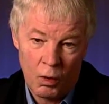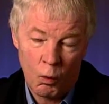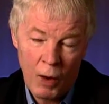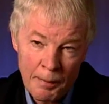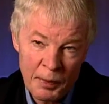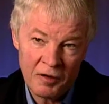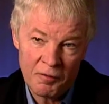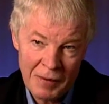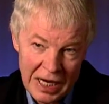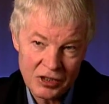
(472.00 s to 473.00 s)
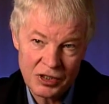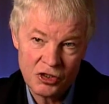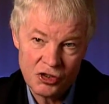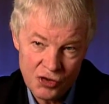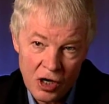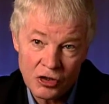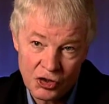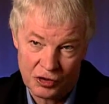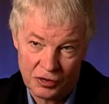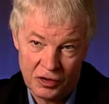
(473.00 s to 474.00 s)
weapon of mass
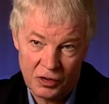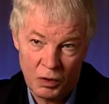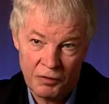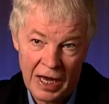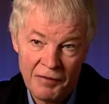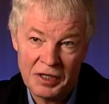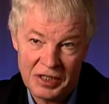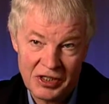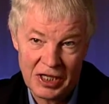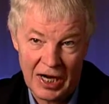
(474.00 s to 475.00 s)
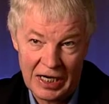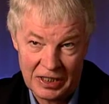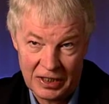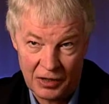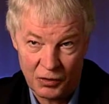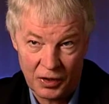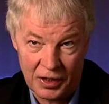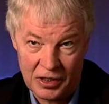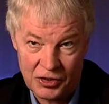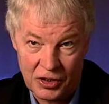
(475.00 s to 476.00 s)
destruction we've ever designed in our
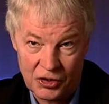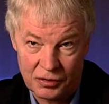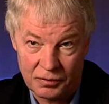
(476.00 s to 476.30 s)
organization.